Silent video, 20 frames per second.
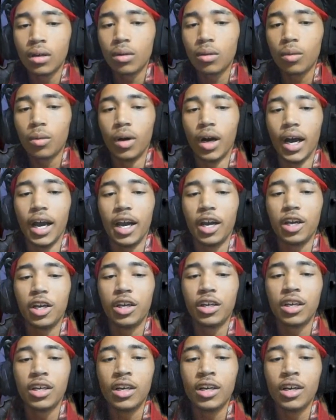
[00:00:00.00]

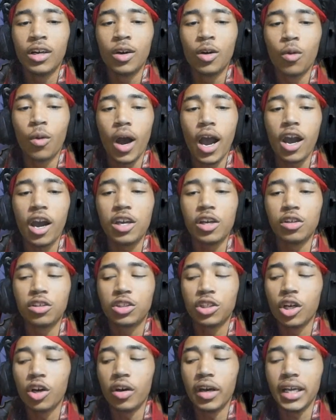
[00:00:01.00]
Why, why are
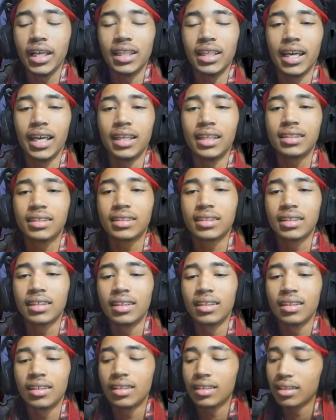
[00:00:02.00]
you doing this?
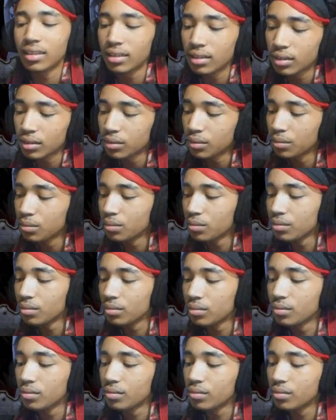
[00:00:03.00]

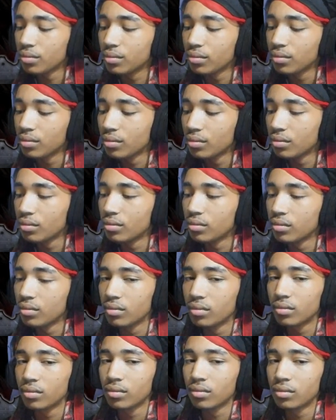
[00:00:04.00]

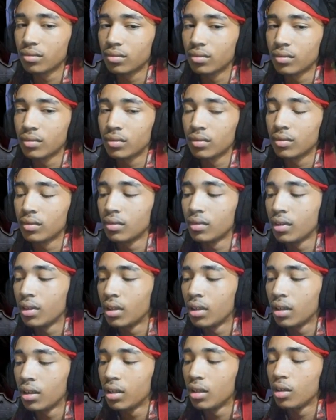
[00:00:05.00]

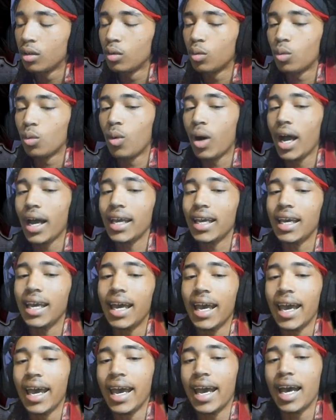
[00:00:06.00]
Why
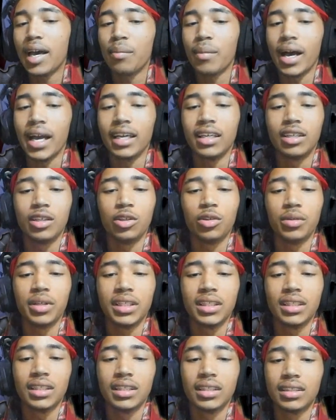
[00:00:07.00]
am I
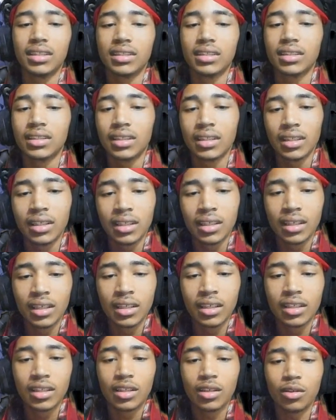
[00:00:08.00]
doing this?
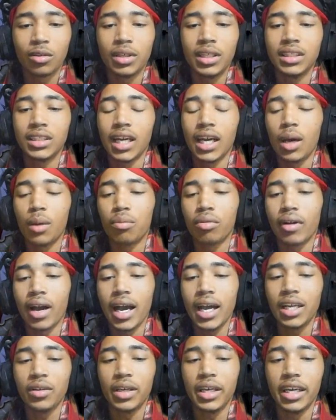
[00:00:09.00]
The reason I
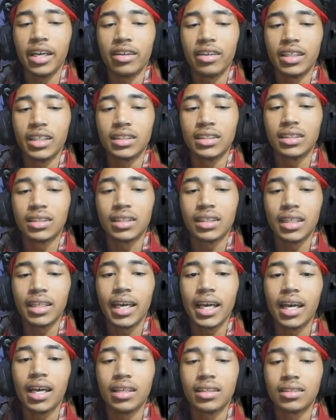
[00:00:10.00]
brought you here is,
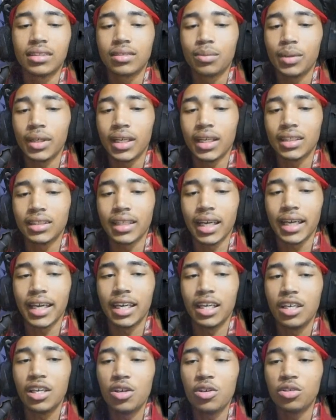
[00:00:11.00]
yes, because I
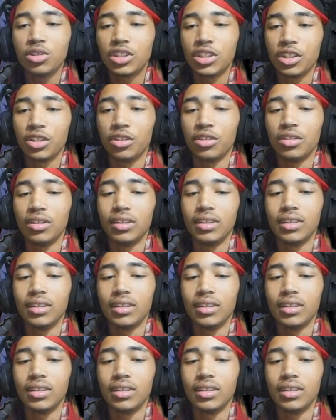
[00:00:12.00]
can use you.